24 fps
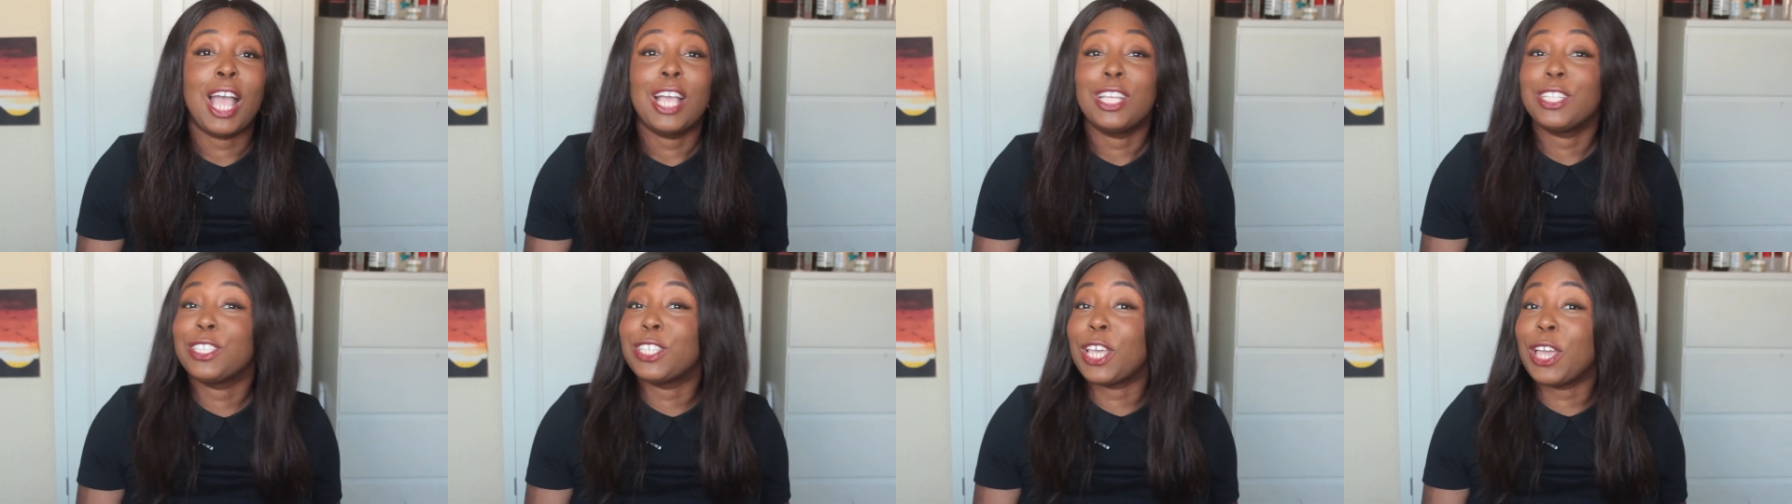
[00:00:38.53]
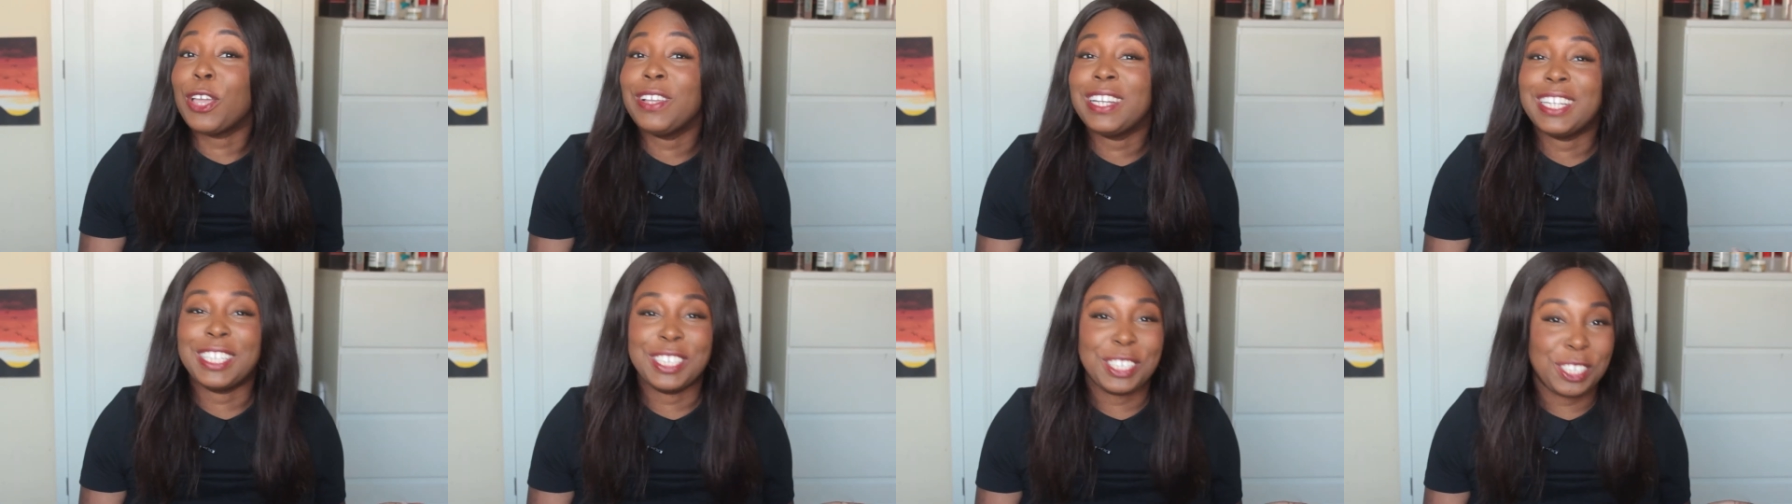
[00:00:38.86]

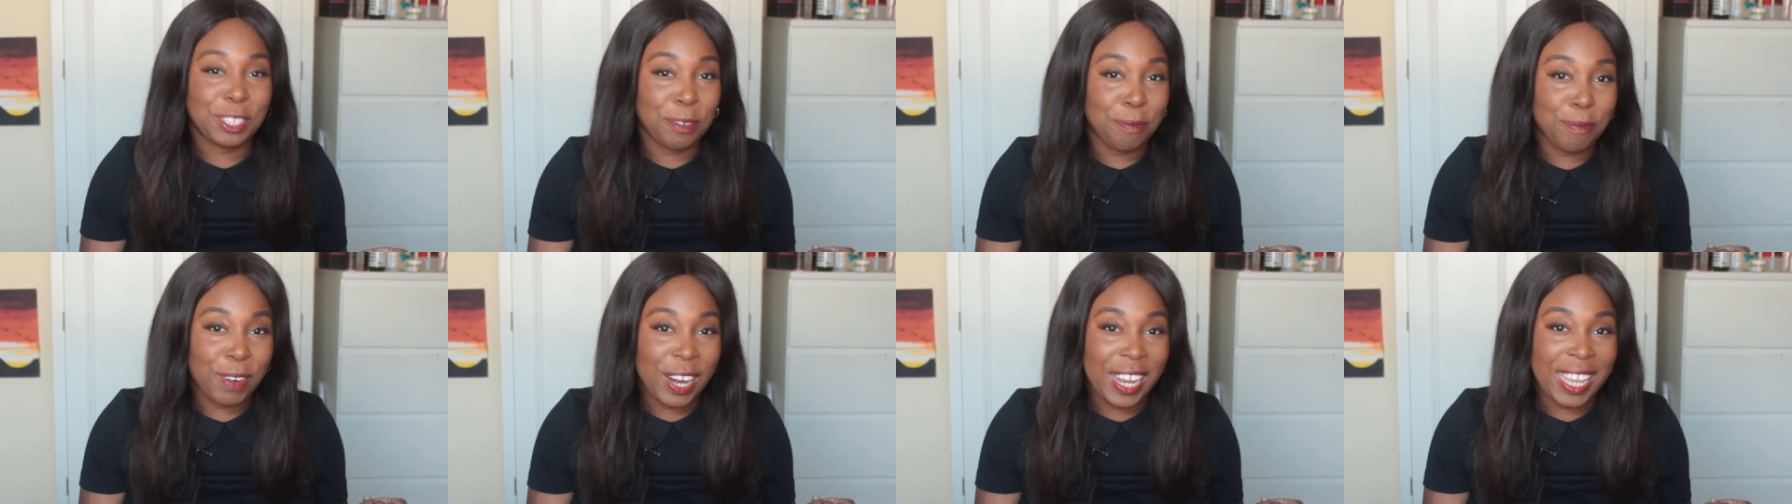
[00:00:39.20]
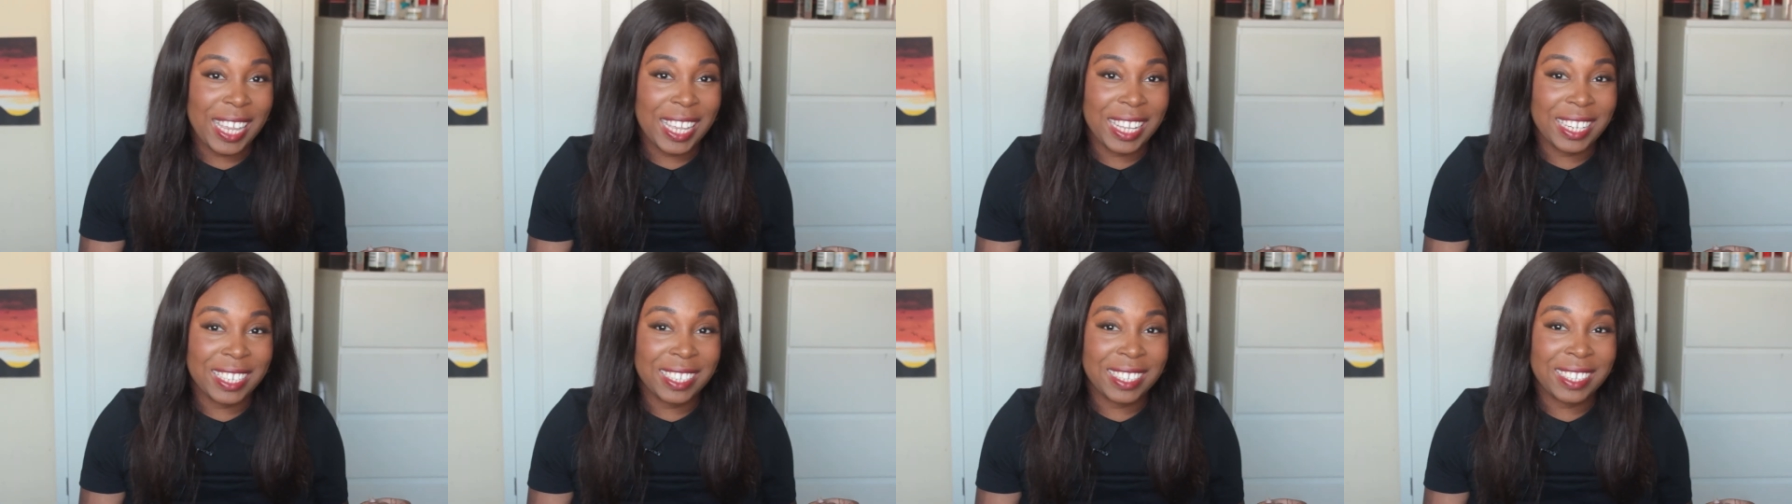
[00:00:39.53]
So let's jump right
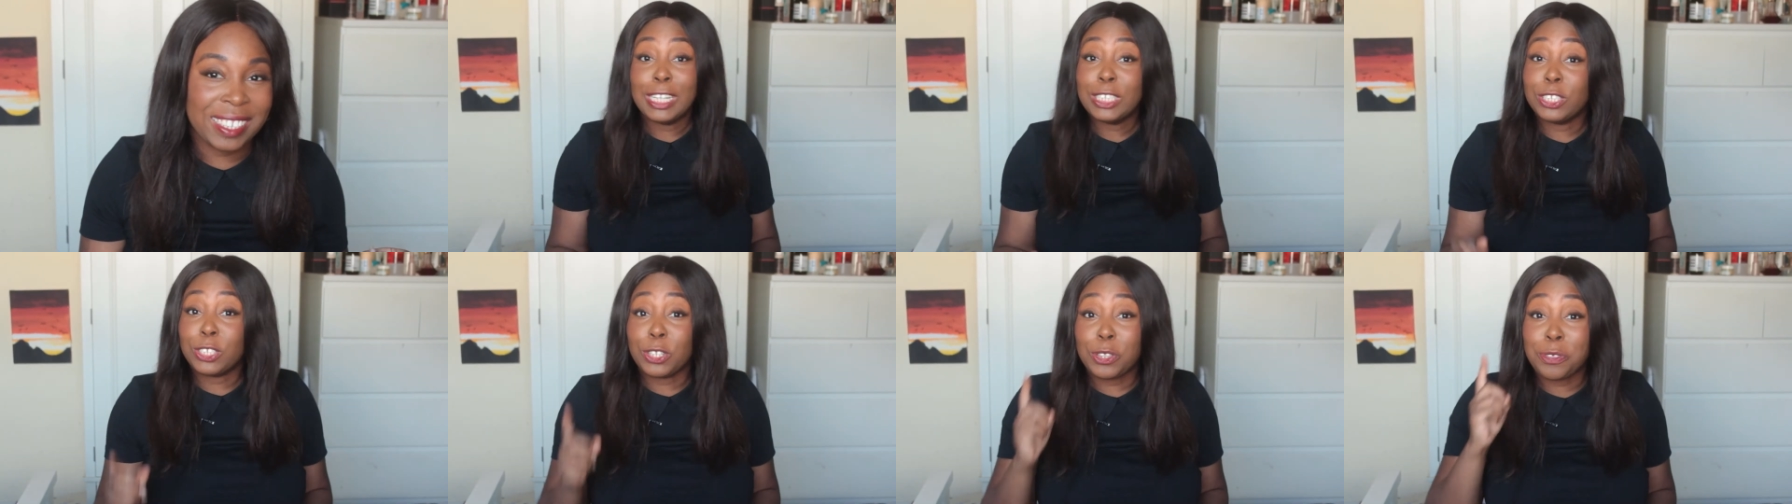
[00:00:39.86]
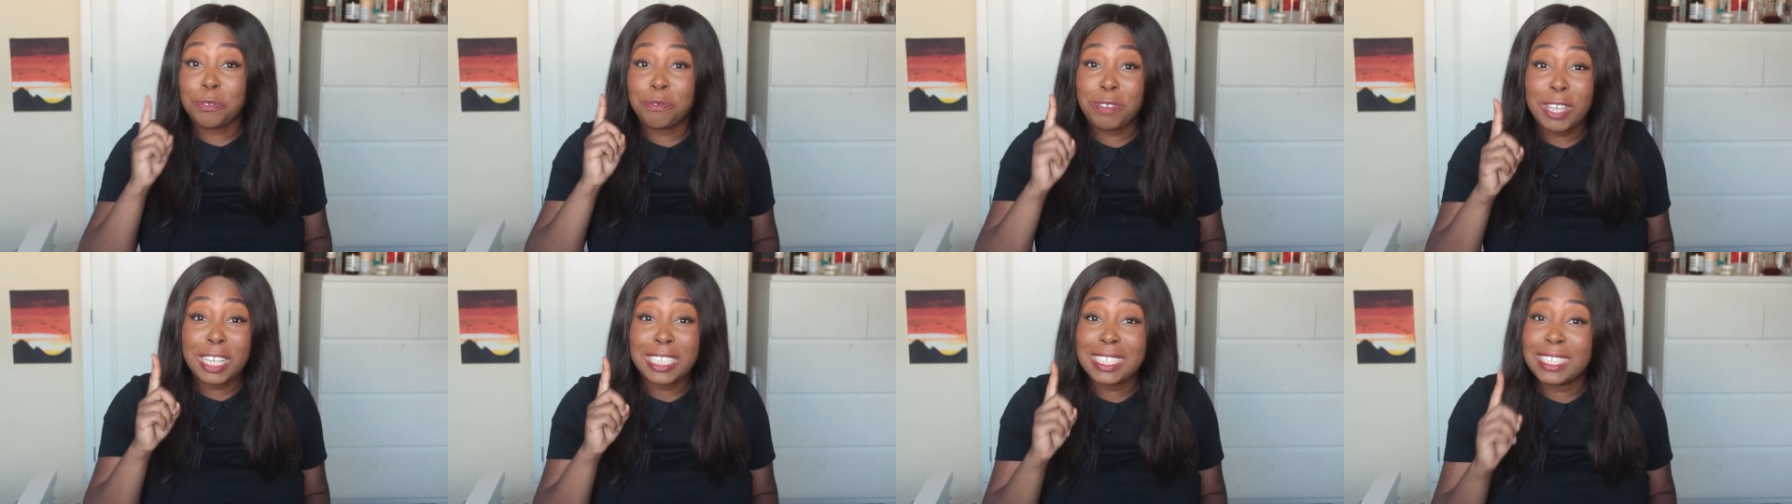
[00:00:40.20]
in. So the
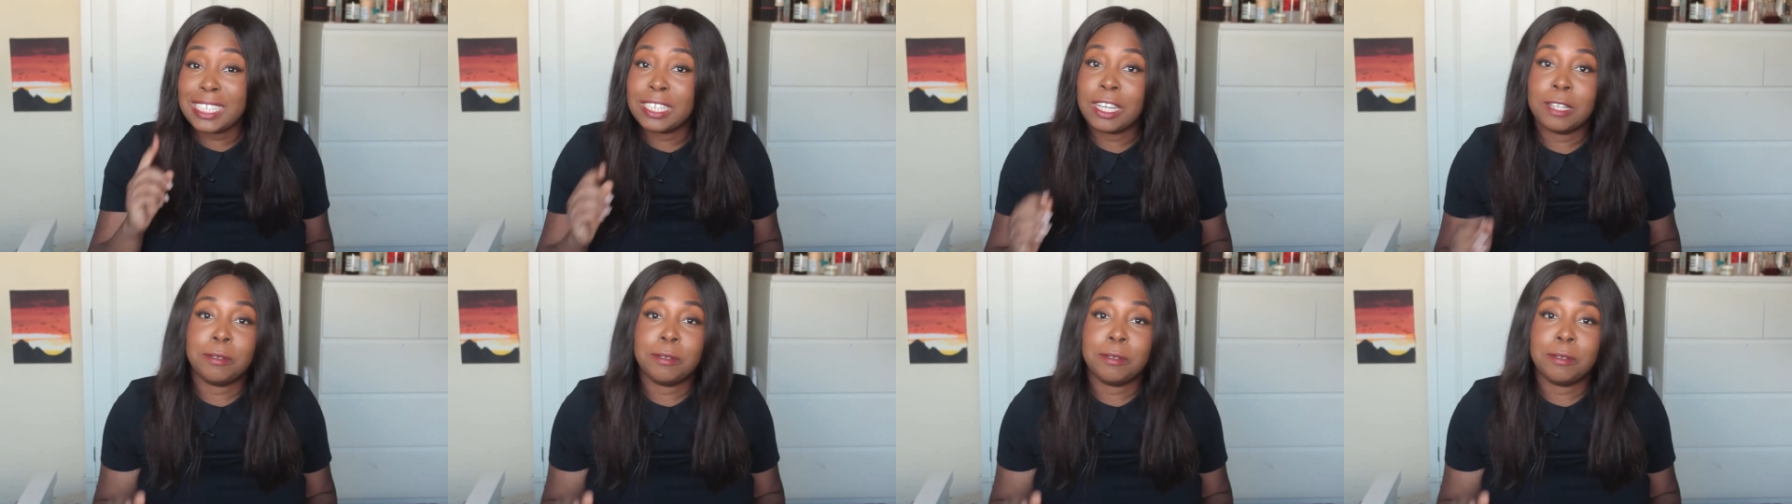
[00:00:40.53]
first thing